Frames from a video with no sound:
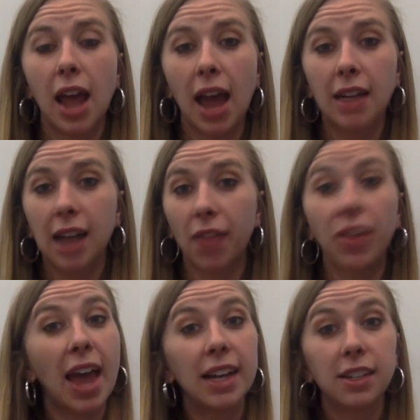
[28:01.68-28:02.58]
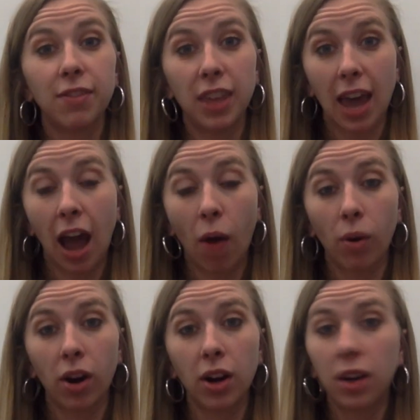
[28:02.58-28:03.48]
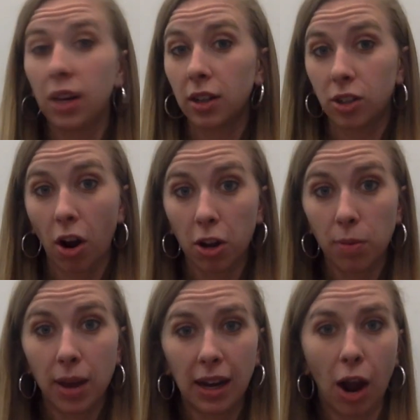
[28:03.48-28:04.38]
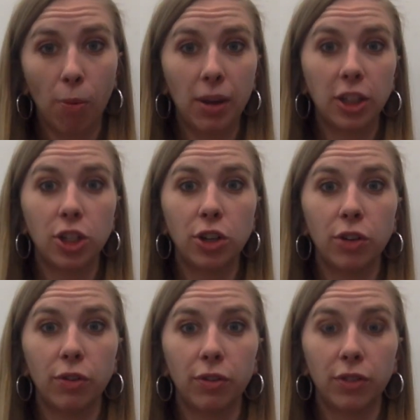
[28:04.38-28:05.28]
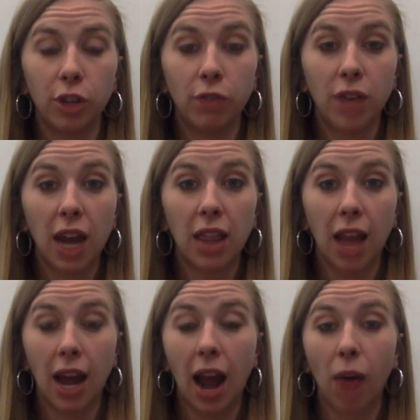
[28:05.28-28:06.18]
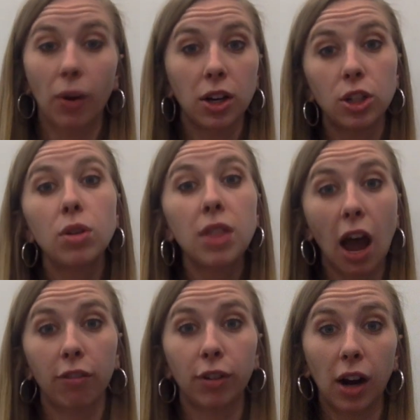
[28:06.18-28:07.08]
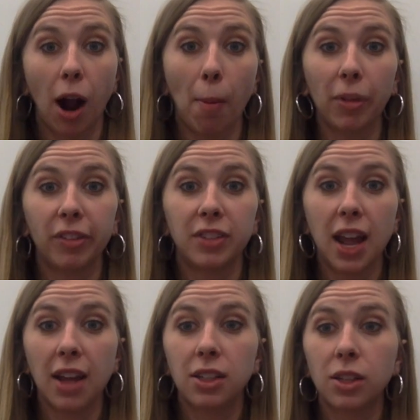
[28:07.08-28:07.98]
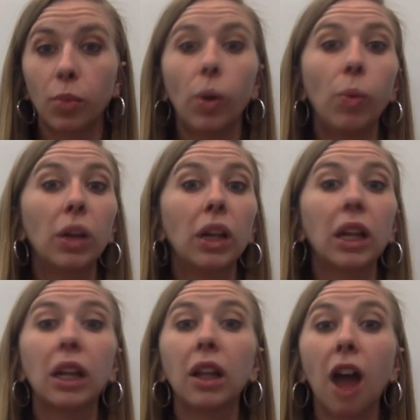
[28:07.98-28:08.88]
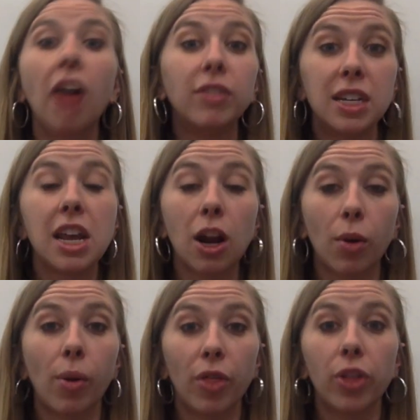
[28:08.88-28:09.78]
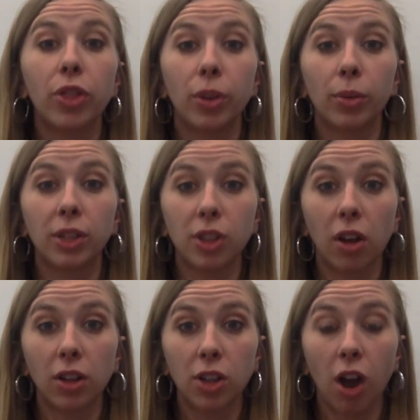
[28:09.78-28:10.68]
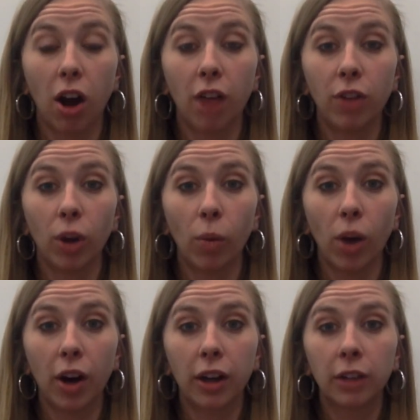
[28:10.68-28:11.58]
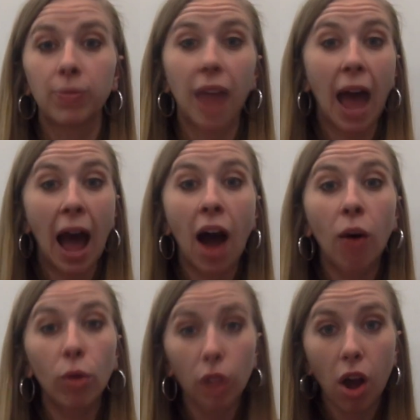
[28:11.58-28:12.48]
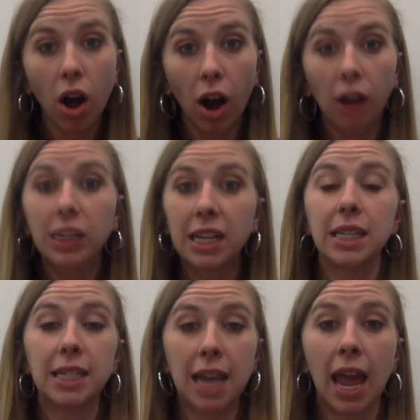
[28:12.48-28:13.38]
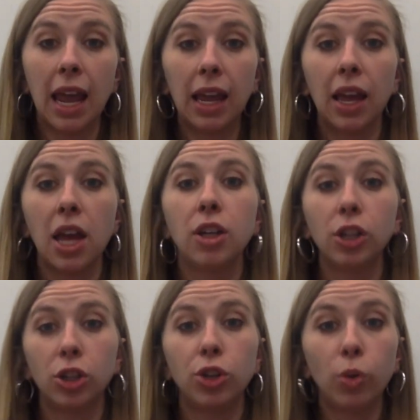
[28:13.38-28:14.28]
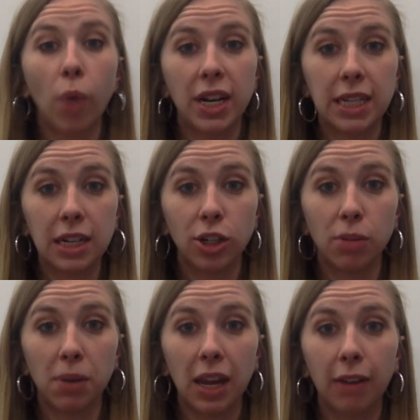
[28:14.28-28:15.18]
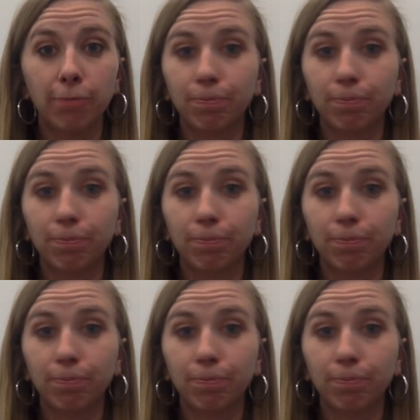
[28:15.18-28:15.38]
And at the end of the hour, document how much you've done in that hour, and do that for a couple of days. We would love to hear what the results are of your work. How long does it take to do 1 TGP?